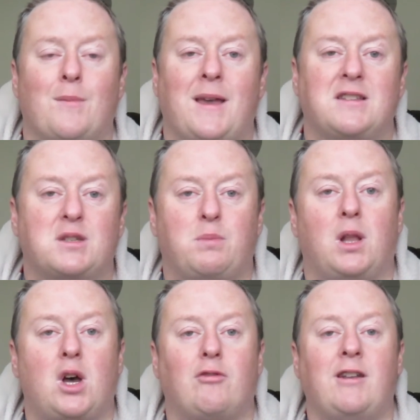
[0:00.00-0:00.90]
my
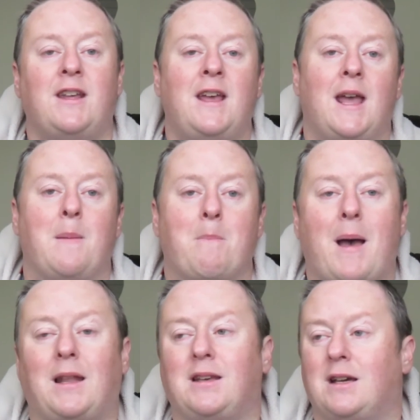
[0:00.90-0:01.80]
exploring in
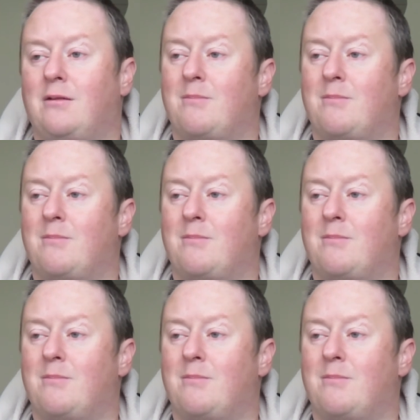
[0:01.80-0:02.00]
Malaga.